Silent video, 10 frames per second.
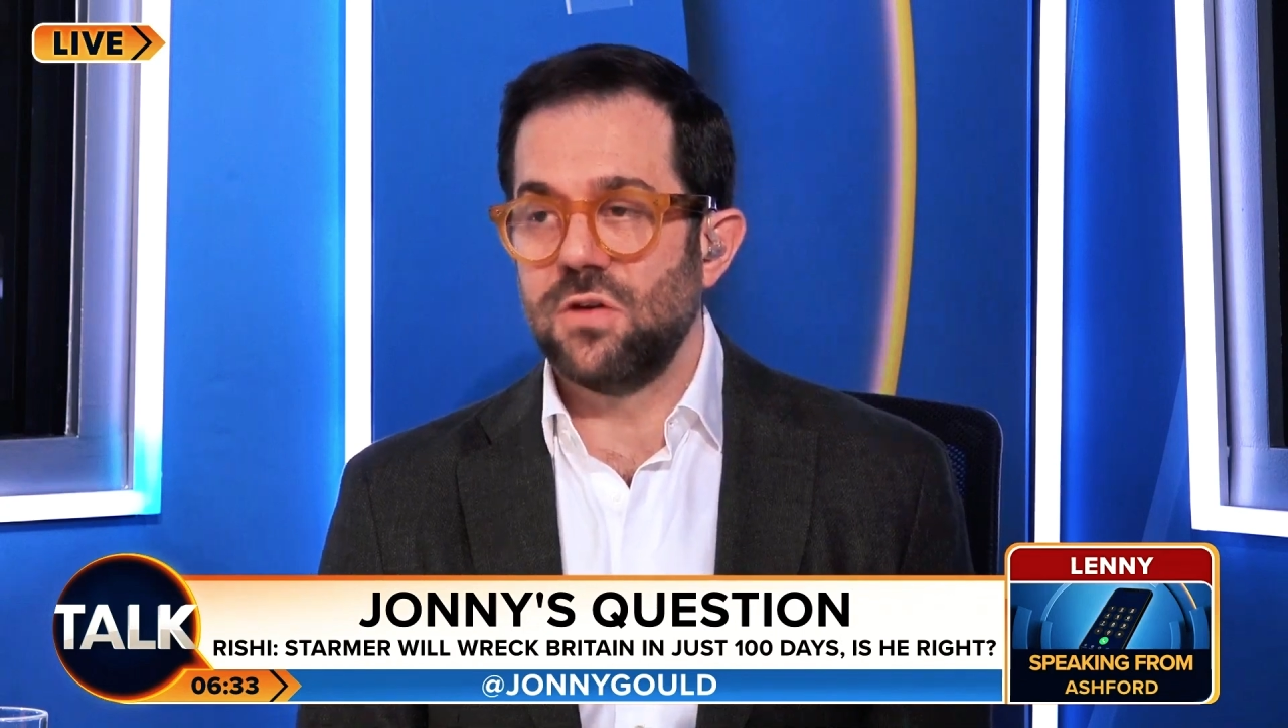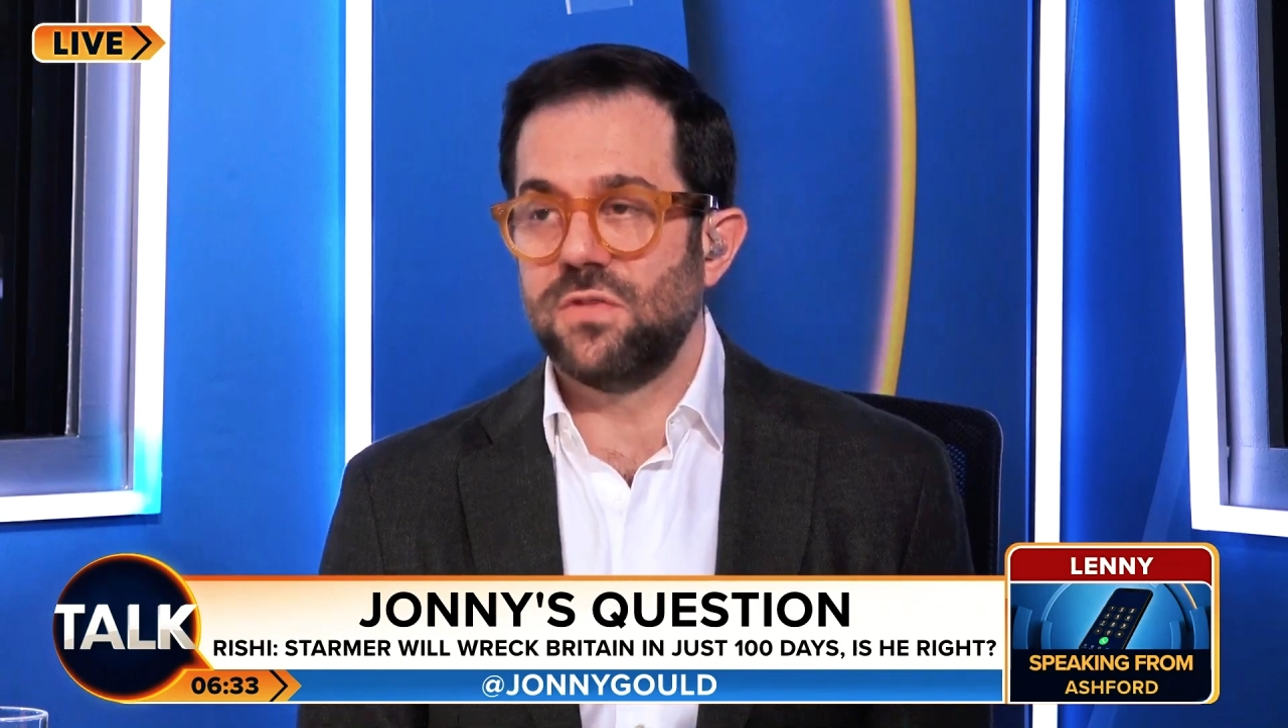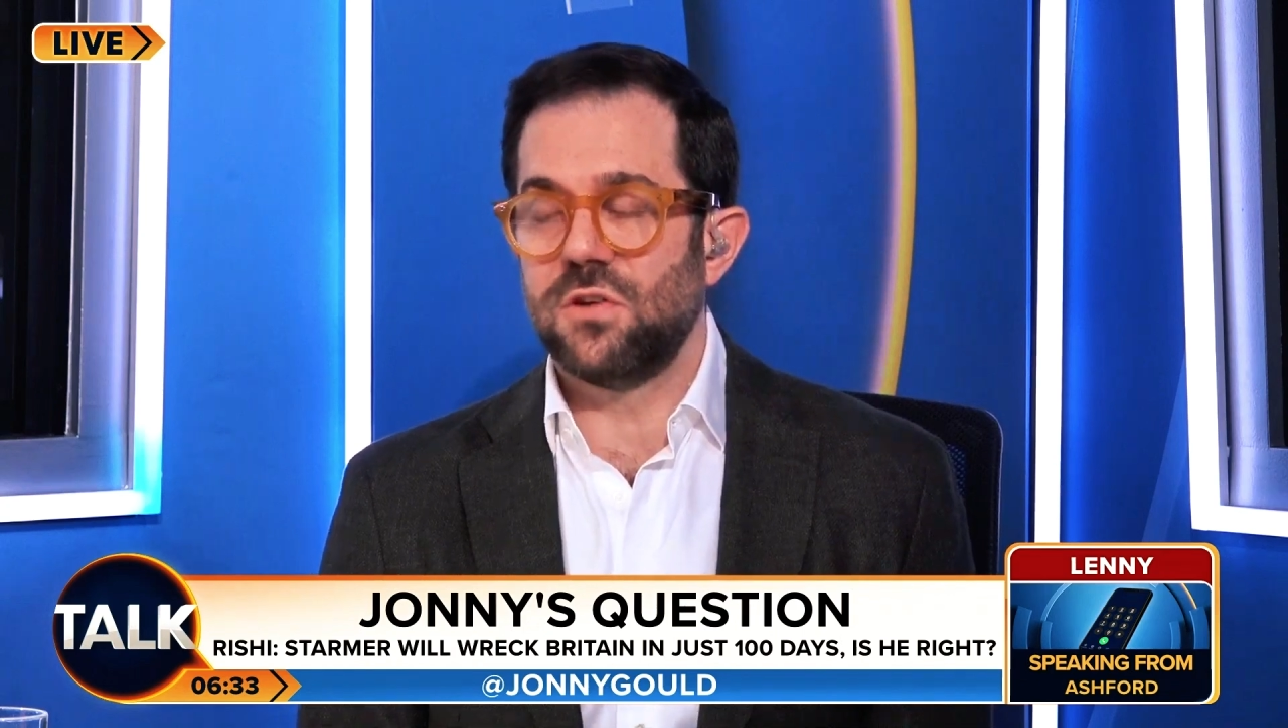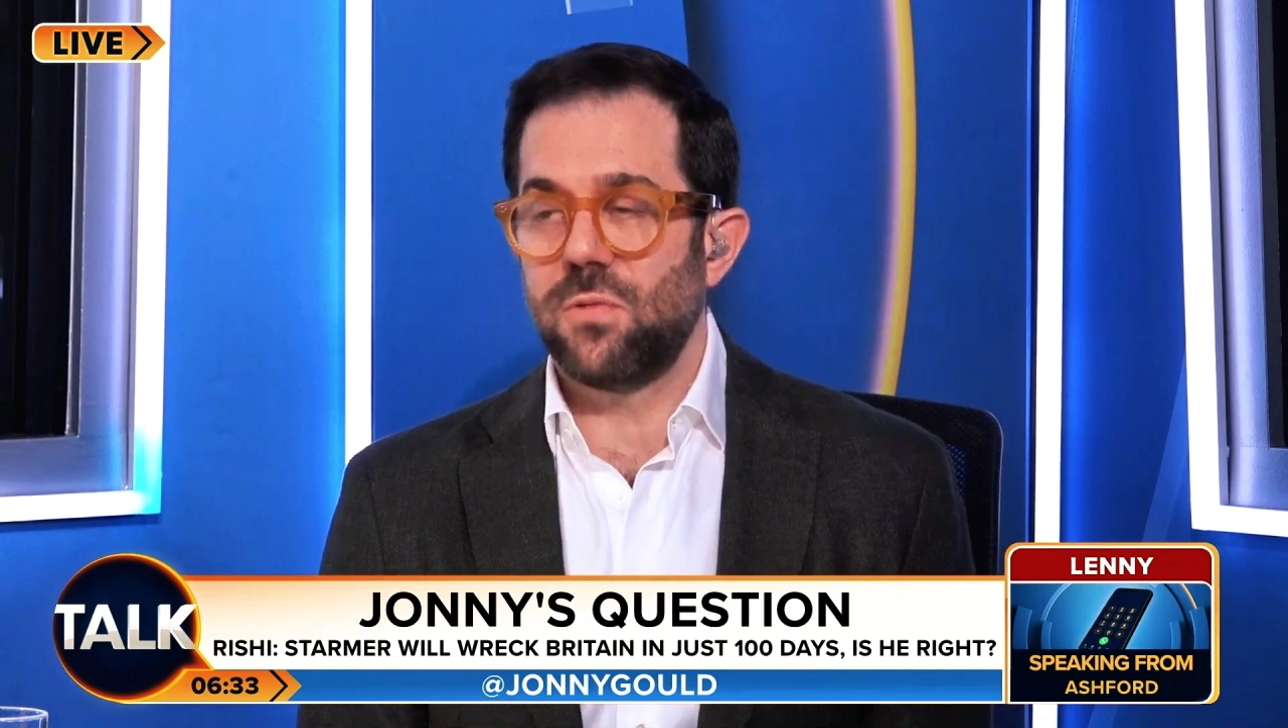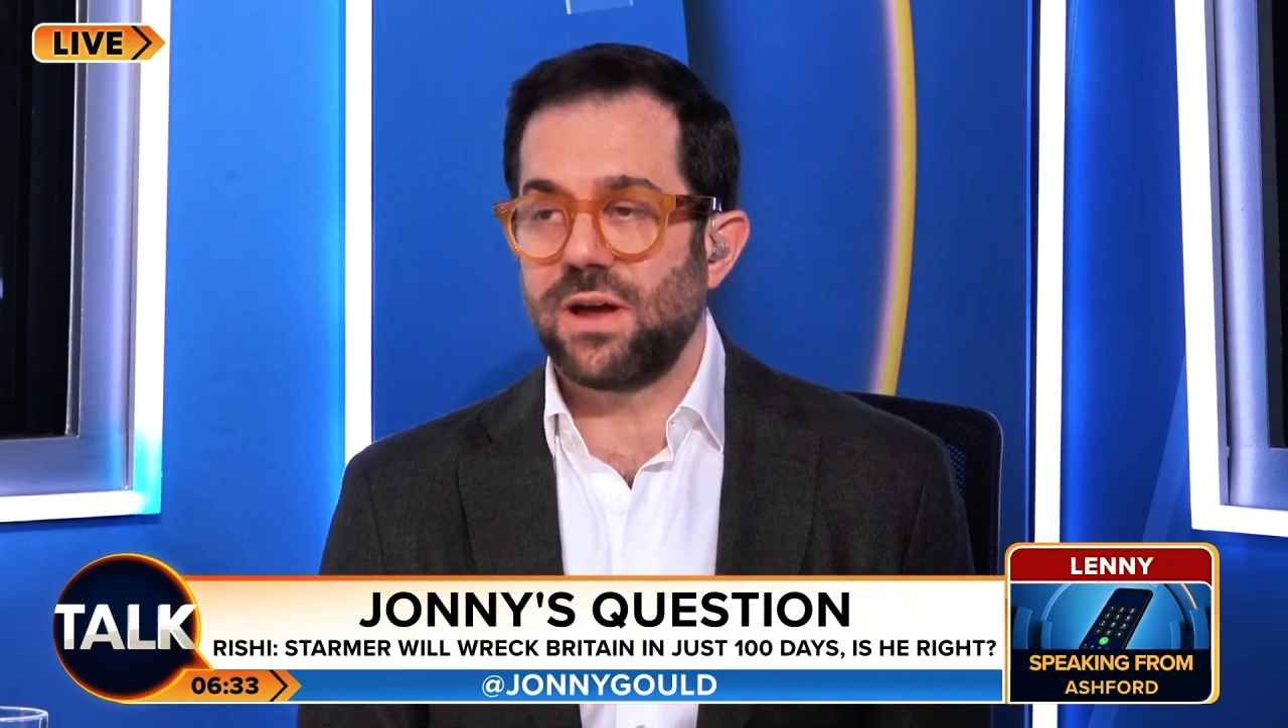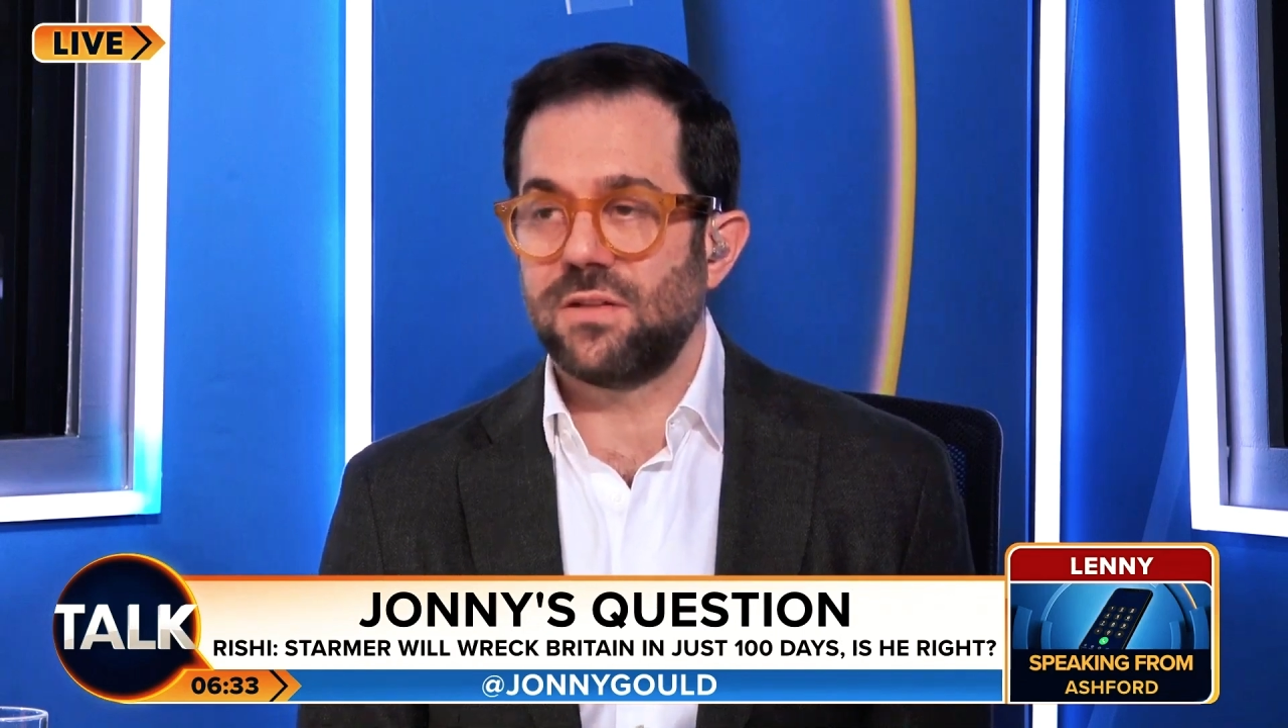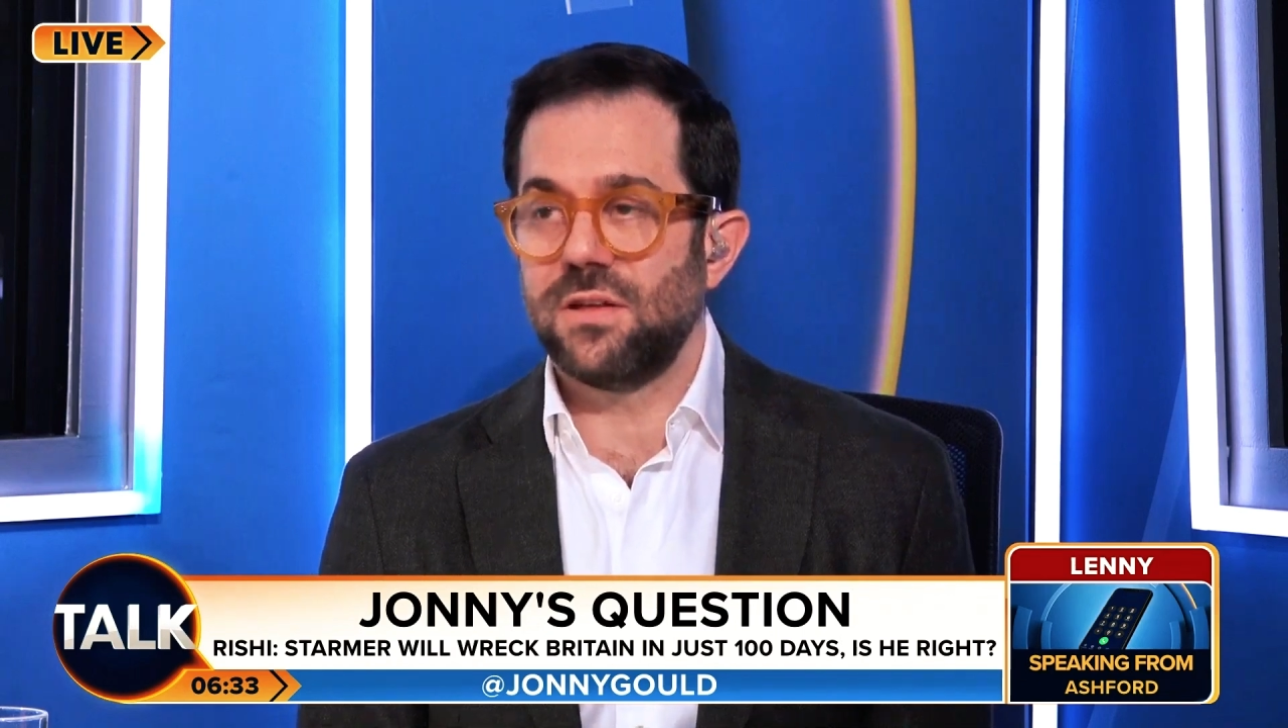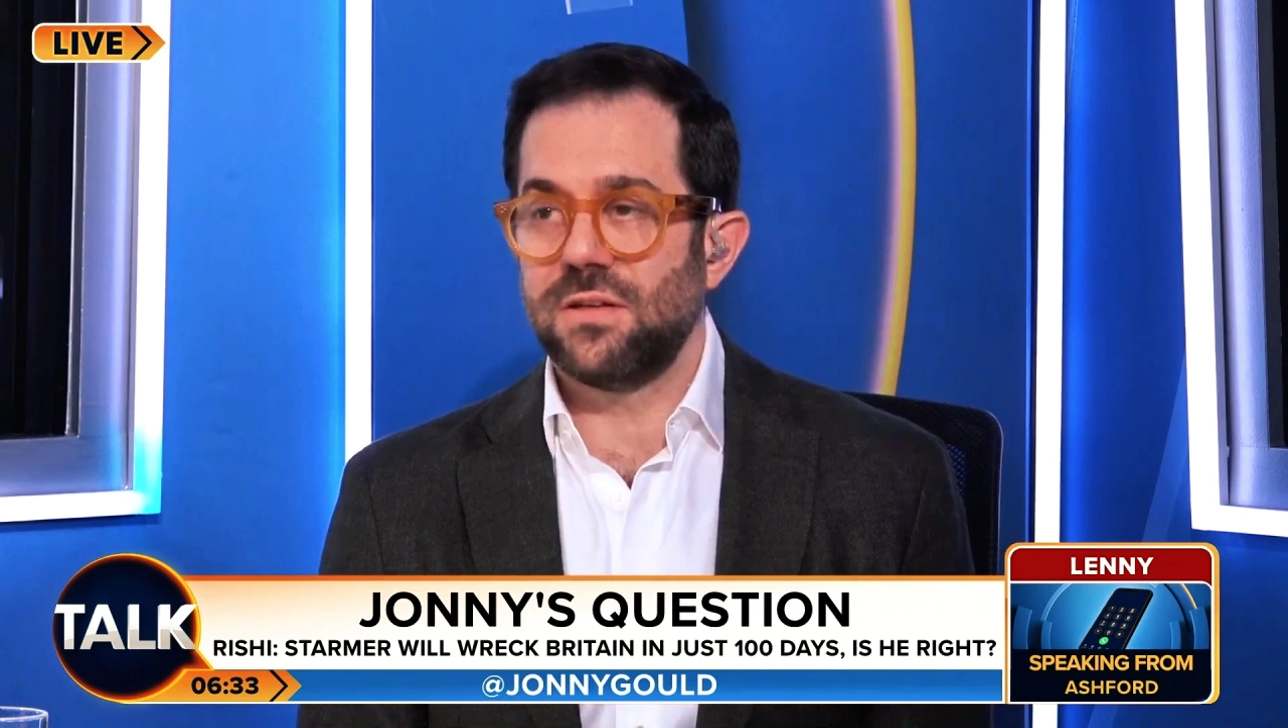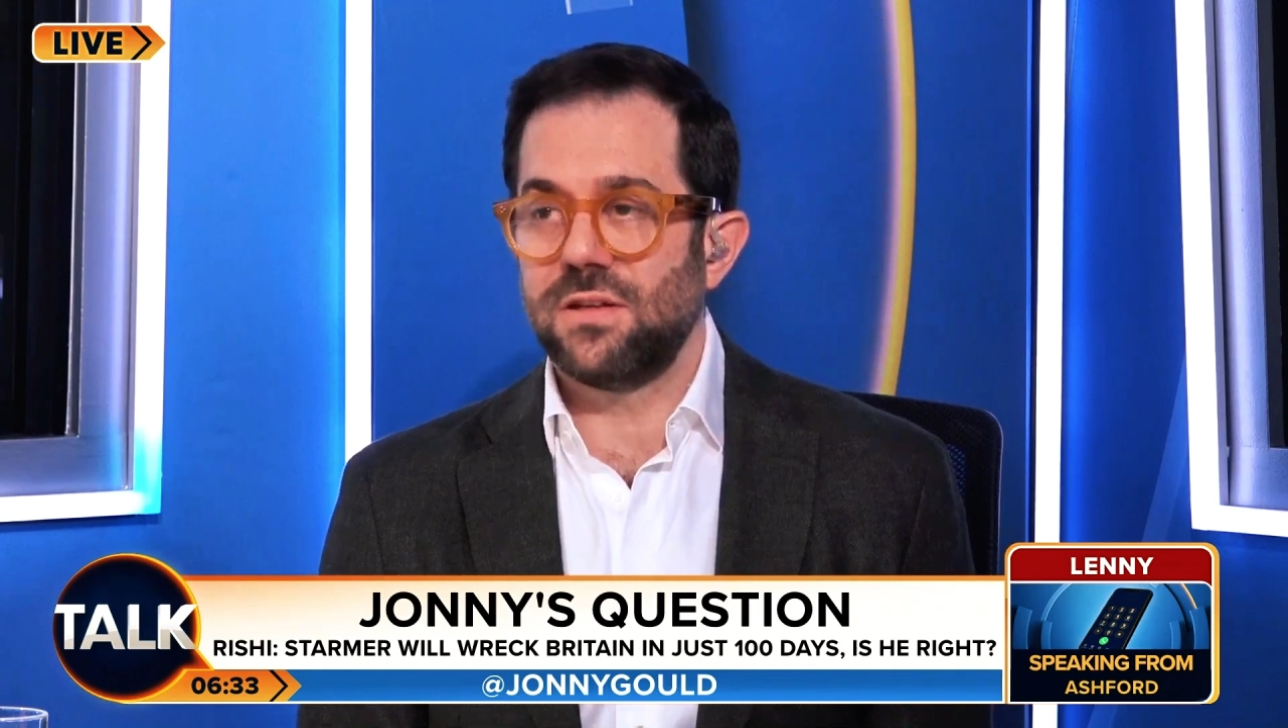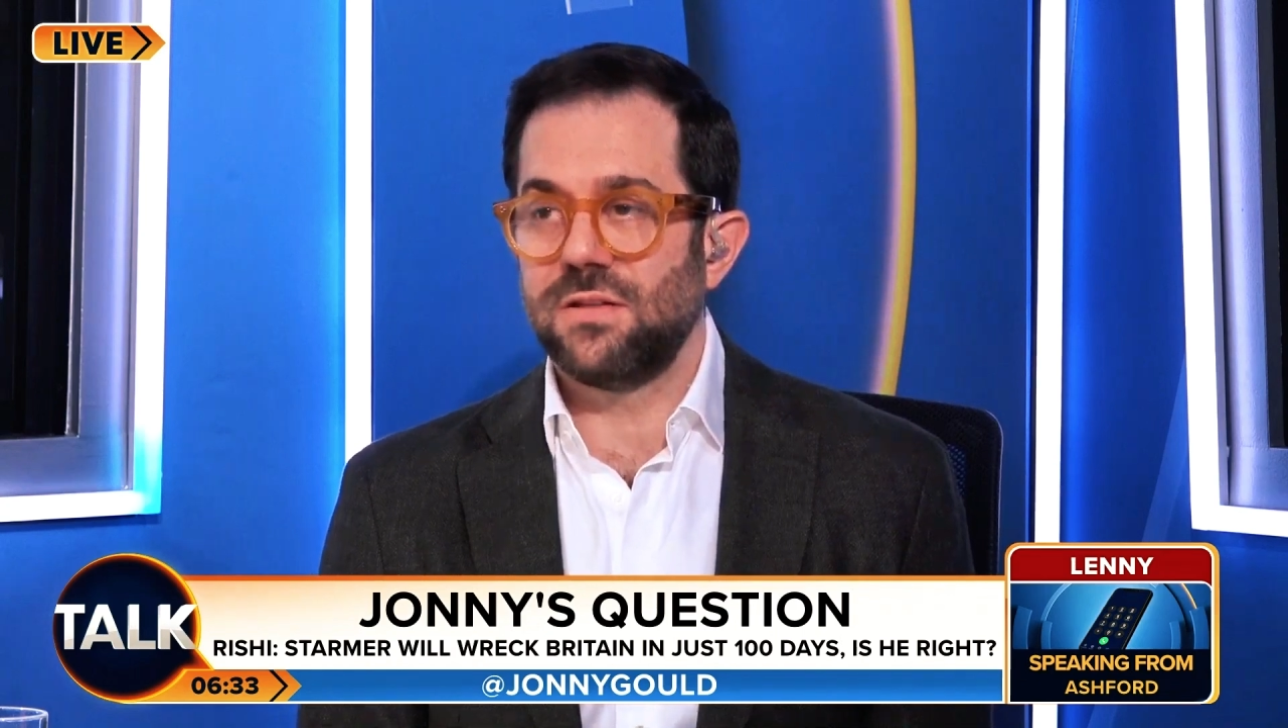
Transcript: over directed.